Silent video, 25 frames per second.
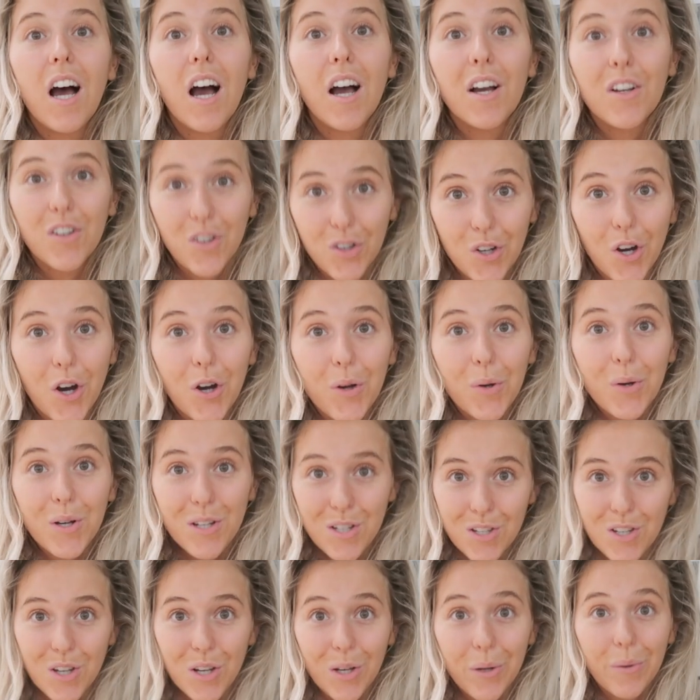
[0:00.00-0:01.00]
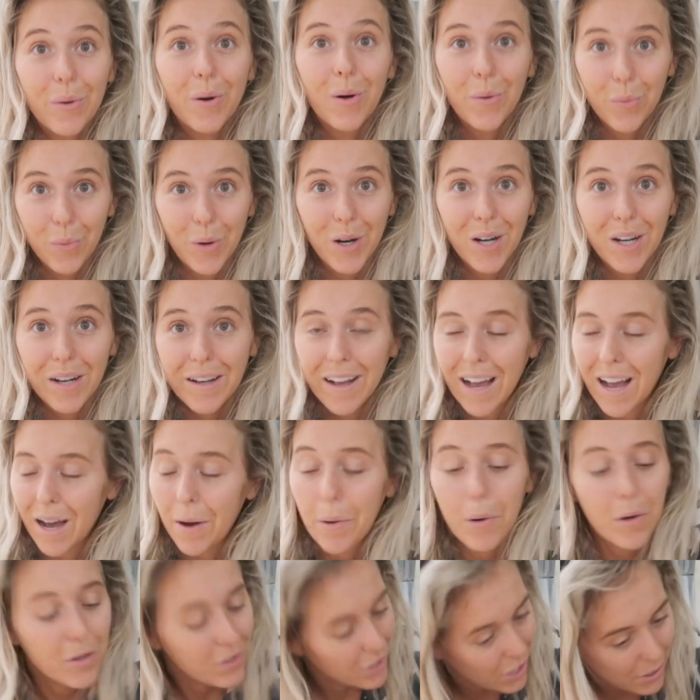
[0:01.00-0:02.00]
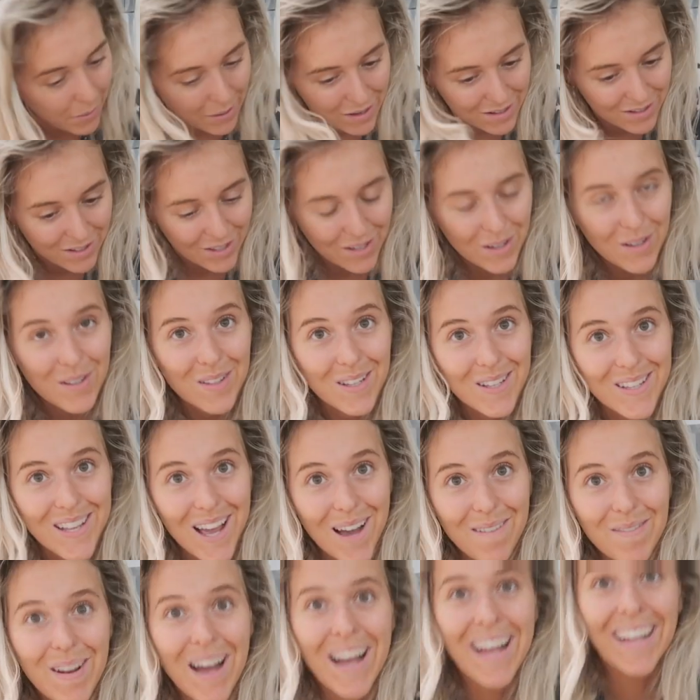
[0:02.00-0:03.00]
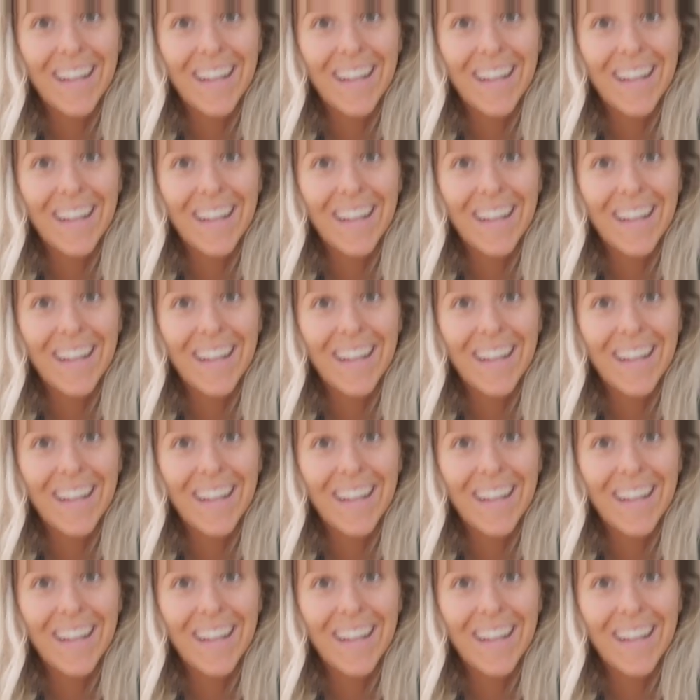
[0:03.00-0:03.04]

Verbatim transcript: and go and do a workout. No excuses, Em.